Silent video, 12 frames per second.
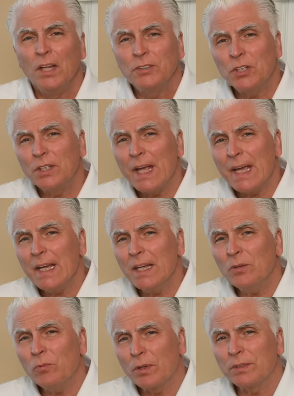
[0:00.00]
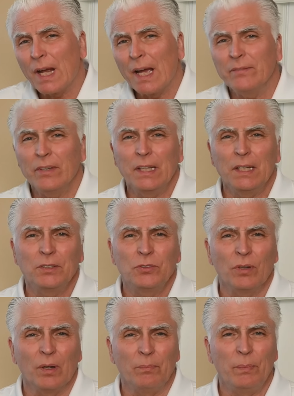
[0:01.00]
Today we're diving
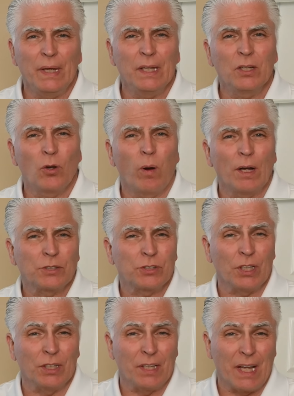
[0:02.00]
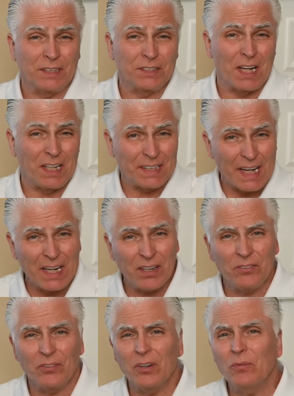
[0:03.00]
into a big question that's on
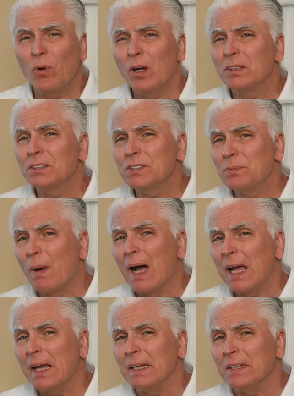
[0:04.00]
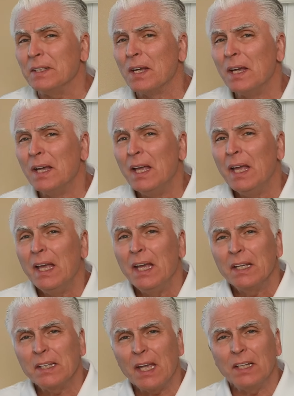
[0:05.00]
everyone's mind.
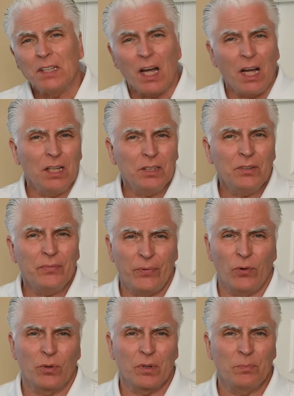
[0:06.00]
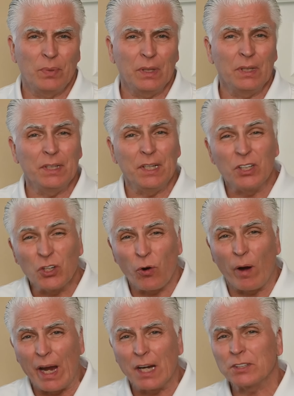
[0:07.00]
Can unaffordability
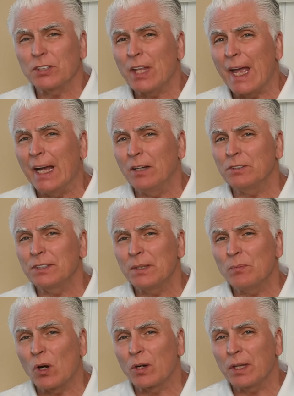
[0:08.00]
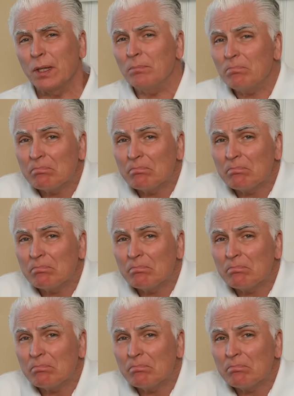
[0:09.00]
crash the housing market?